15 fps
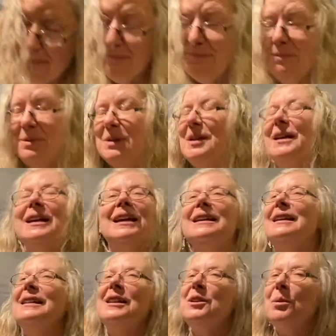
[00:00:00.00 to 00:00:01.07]
singing
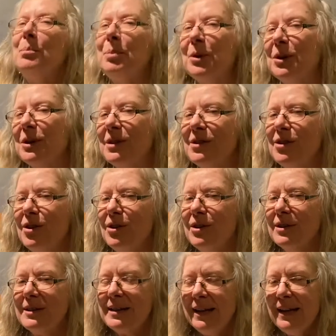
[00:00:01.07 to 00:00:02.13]
the little bird
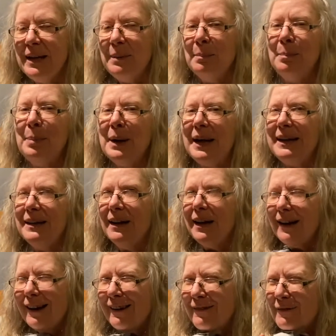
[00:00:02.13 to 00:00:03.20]
songs, but
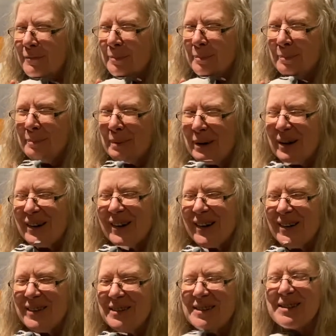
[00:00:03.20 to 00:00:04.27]
I
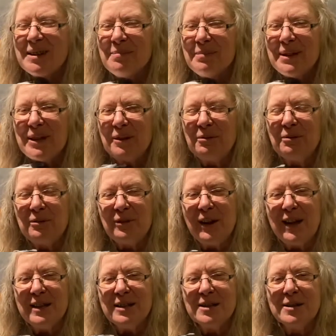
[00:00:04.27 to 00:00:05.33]
borrowed some little
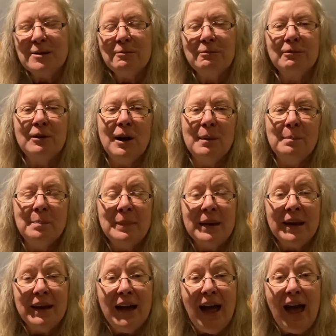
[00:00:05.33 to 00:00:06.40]
friends from
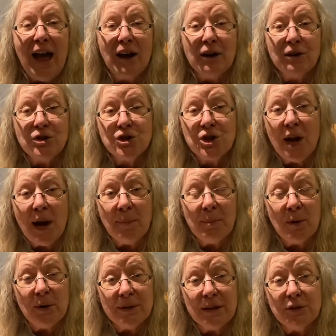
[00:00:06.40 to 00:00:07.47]
our shop
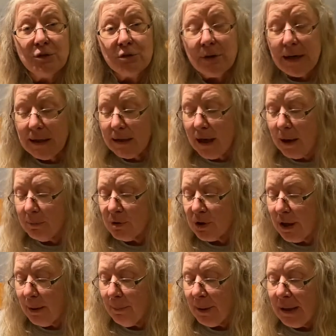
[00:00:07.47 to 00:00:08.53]
called the Treetop
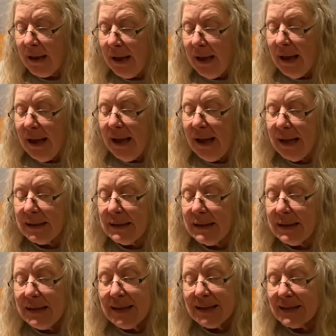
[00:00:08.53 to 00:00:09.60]
Shop. And
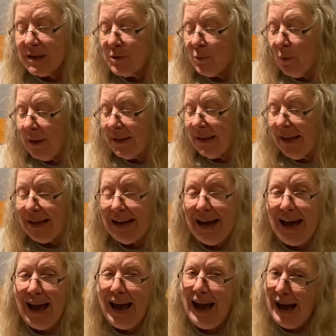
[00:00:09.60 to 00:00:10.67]
this is what they
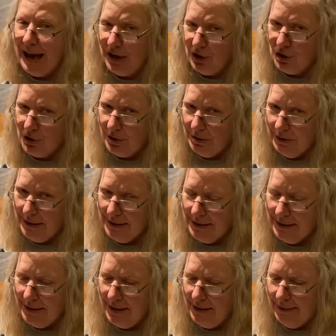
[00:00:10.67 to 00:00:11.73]
actually
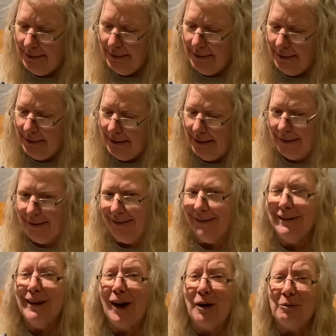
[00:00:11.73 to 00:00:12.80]
sound like,
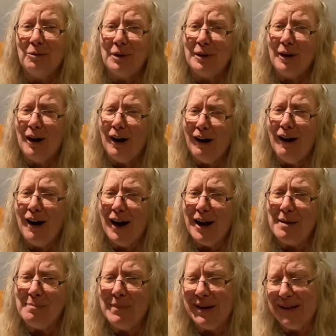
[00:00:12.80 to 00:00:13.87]
not what I
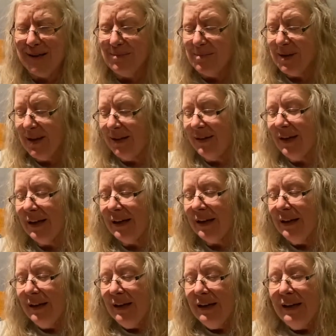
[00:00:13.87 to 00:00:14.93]
made them sound like.
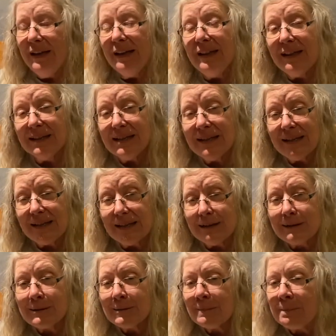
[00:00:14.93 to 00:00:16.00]
This is